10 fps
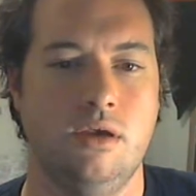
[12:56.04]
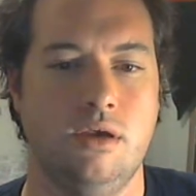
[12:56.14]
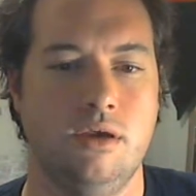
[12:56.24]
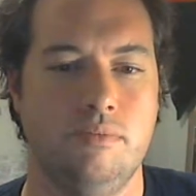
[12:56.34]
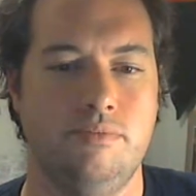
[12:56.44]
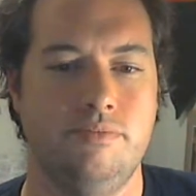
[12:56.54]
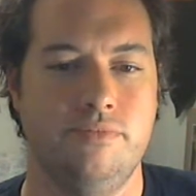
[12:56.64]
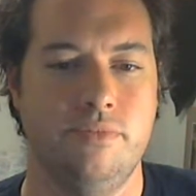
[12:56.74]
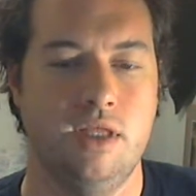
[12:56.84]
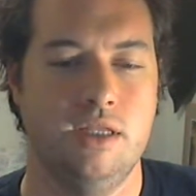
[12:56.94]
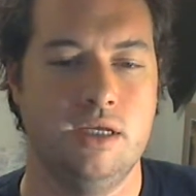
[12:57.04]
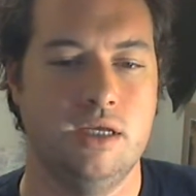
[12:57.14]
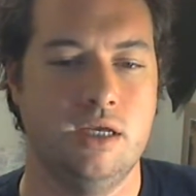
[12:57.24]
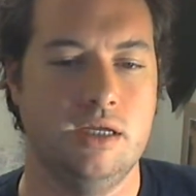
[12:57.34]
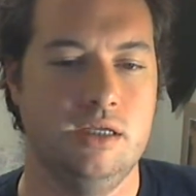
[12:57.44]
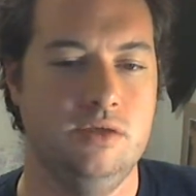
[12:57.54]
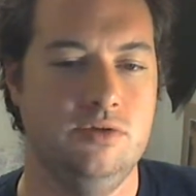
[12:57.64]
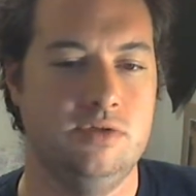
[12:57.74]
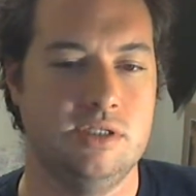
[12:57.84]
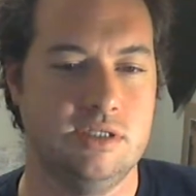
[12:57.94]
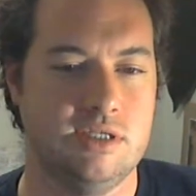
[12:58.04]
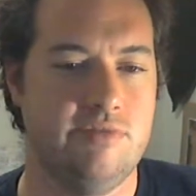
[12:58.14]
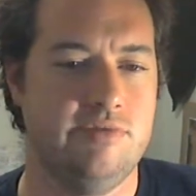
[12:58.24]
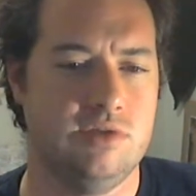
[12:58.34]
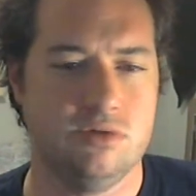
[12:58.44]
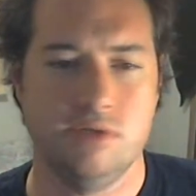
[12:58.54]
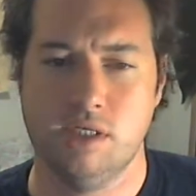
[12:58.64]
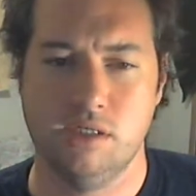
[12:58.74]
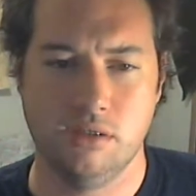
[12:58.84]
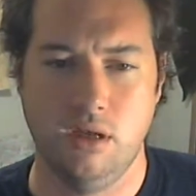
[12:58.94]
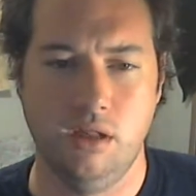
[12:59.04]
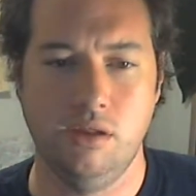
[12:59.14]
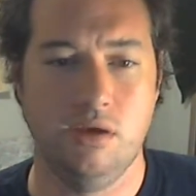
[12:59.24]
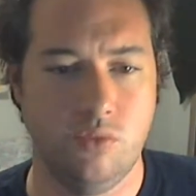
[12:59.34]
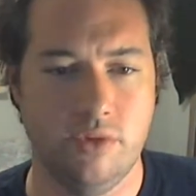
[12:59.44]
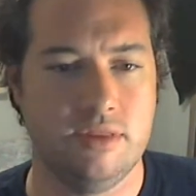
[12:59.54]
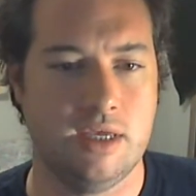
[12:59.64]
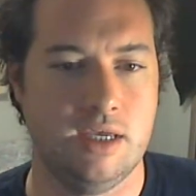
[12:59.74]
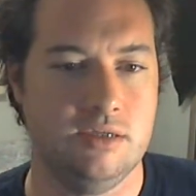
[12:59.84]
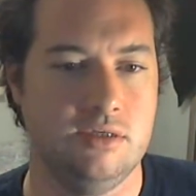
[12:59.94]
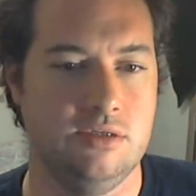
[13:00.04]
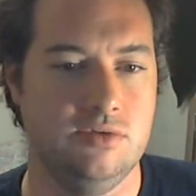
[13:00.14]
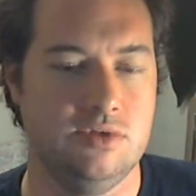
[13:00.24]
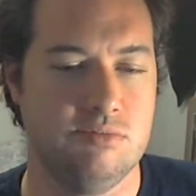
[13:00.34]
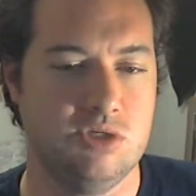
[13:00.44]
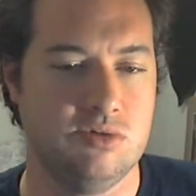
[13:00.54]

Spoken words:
and then kind of use the 7-string along with that to do some